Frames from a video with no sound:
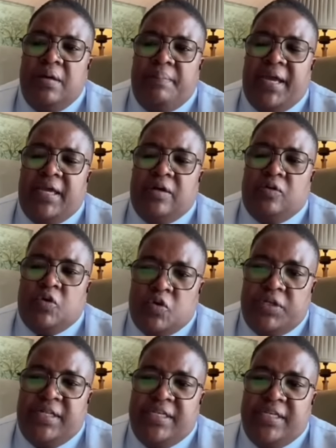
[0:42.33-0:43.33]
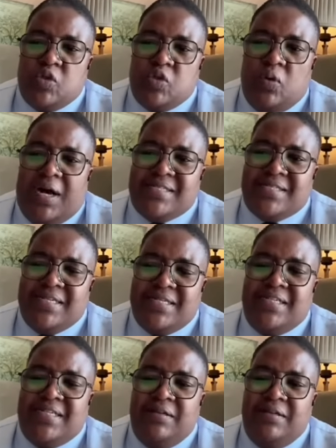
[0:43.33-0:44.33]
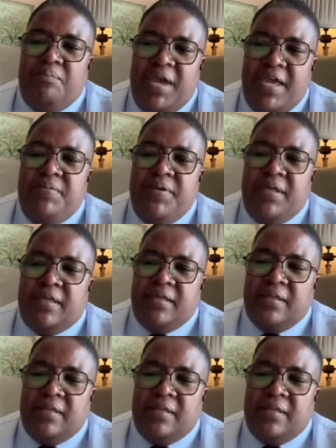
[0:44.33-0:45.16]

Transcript: by crudely so asserting maybe